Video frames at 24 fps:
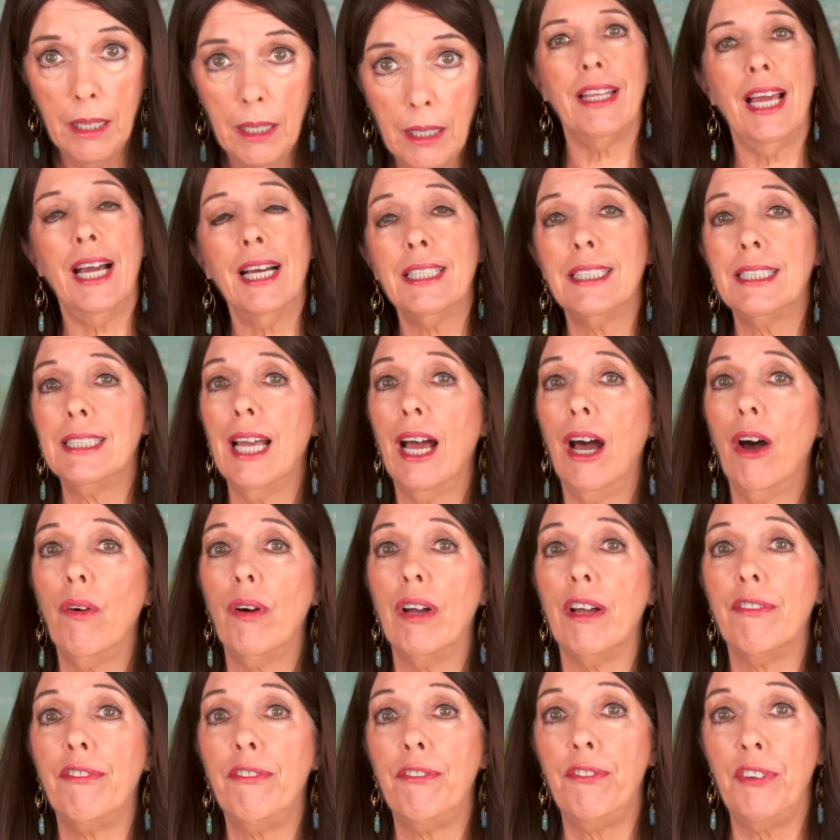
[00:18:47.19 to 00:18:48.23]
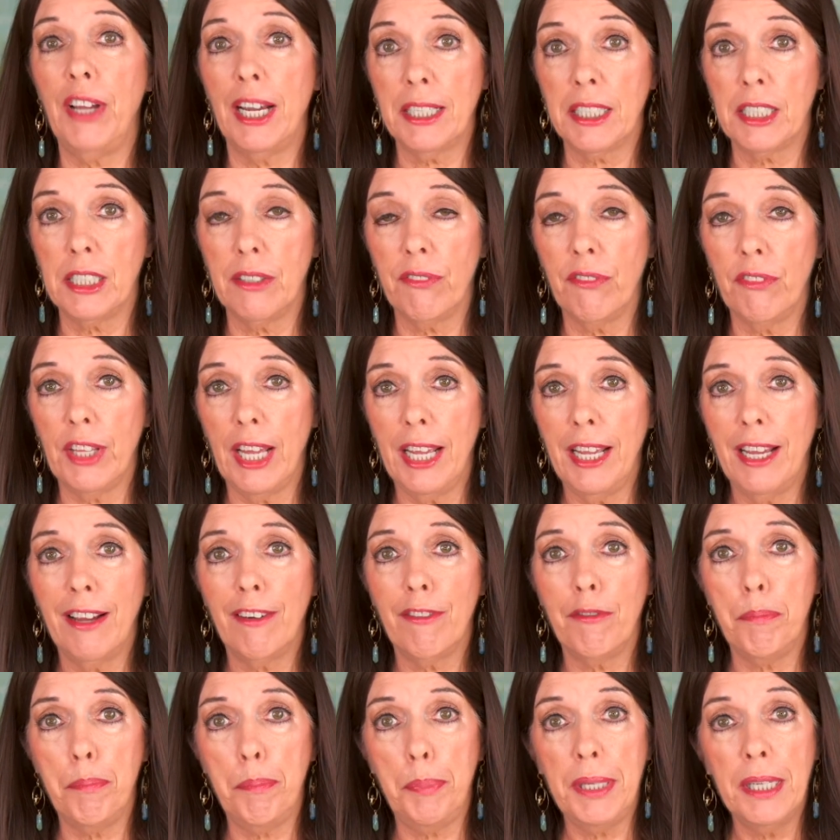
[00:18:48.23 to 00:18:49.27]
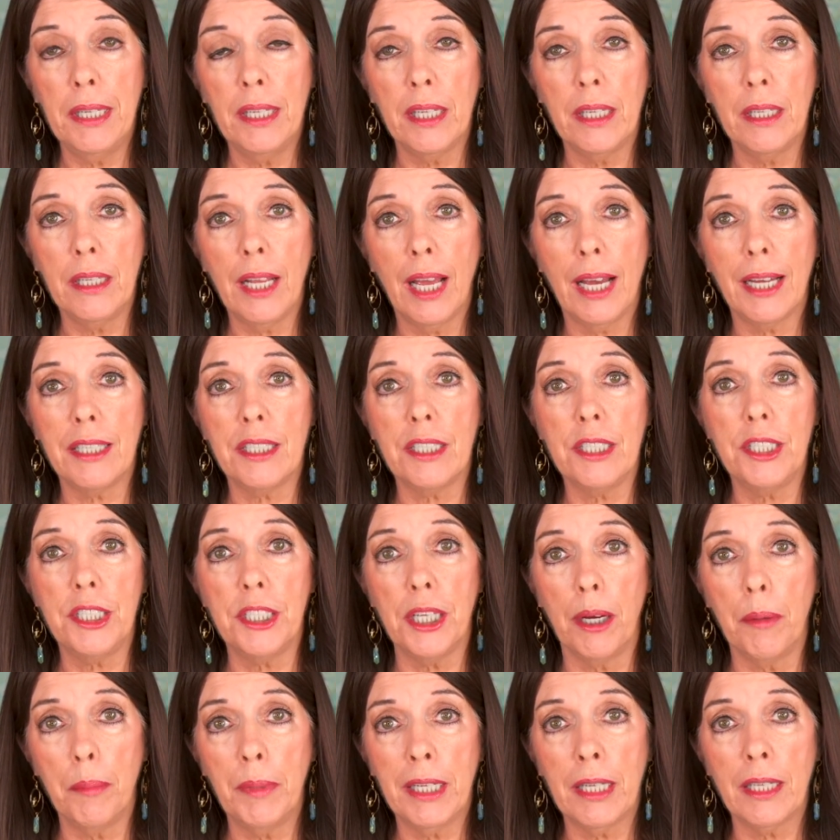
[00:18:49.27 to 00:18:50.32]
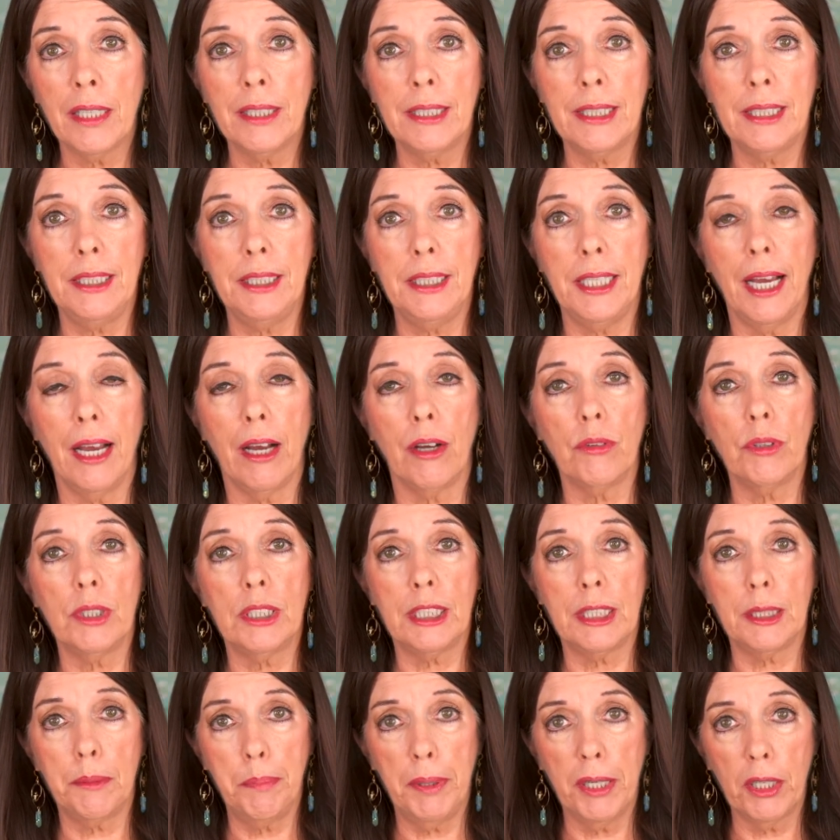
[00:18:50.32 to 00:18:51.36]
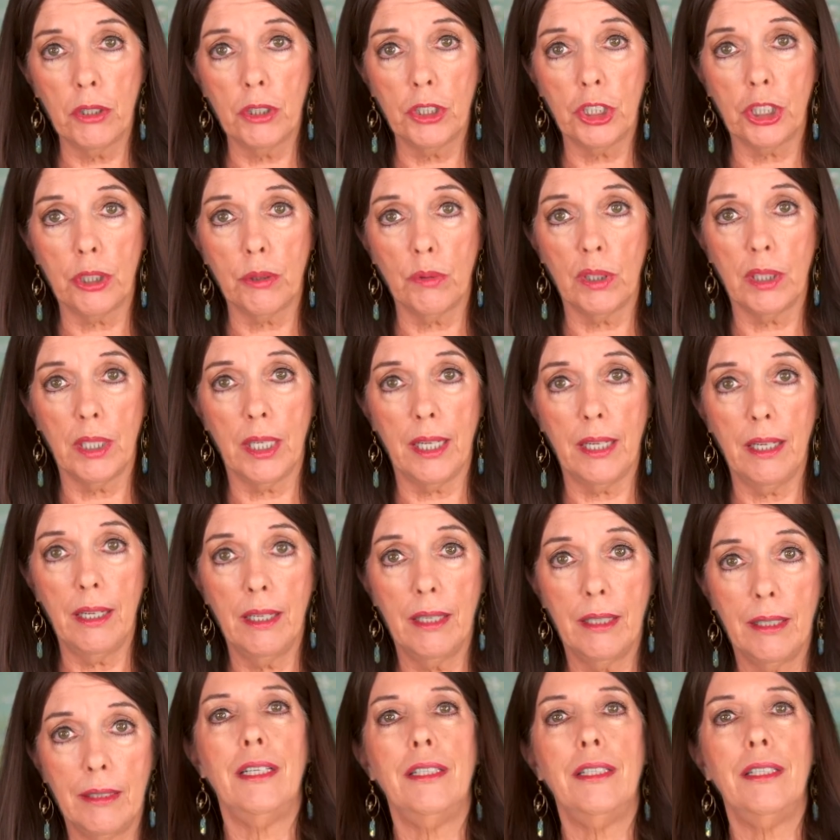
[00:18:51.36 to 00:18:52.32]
That's how effective they have been at dumbing us down spiritually.